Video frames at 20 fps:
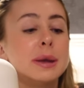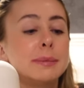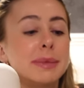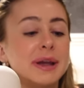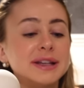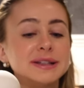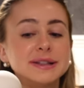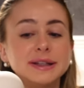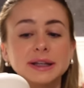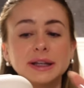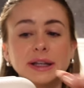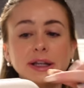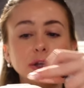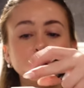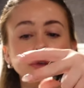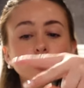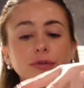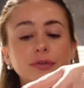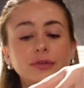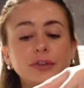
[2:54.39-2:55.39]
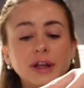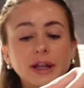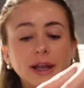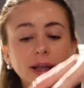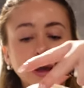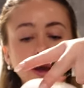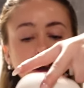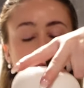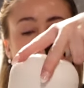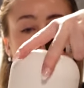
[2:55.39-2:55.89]
basically you fill
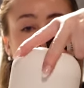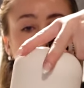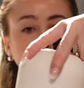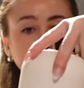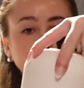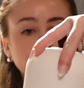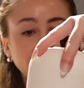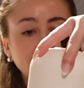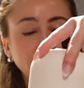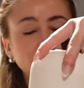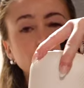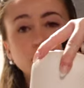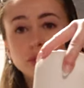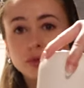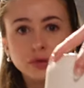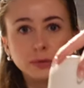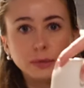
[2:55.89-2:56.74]
it up if you're not